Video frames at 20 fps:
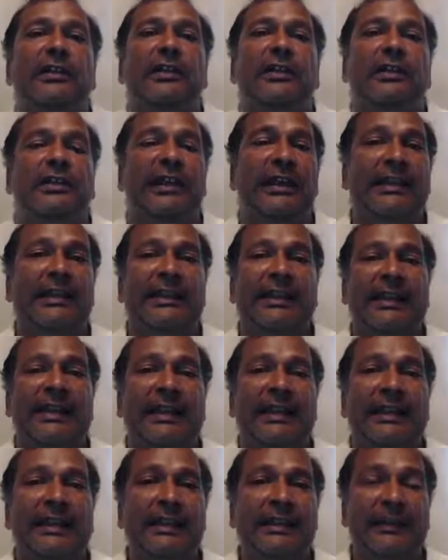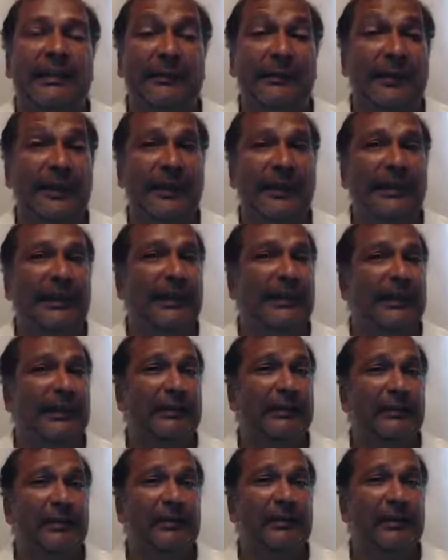that need to be
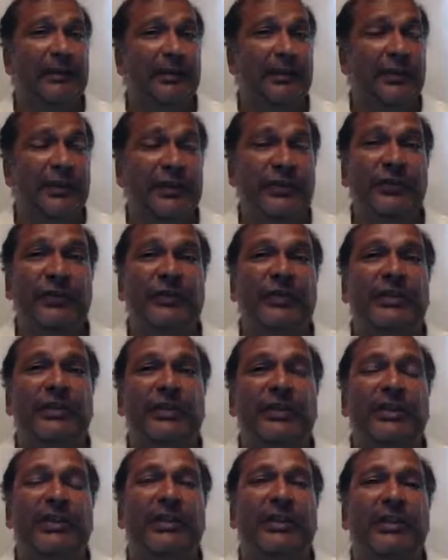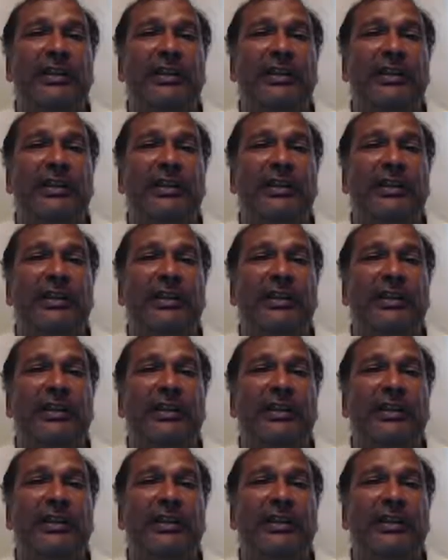tuned.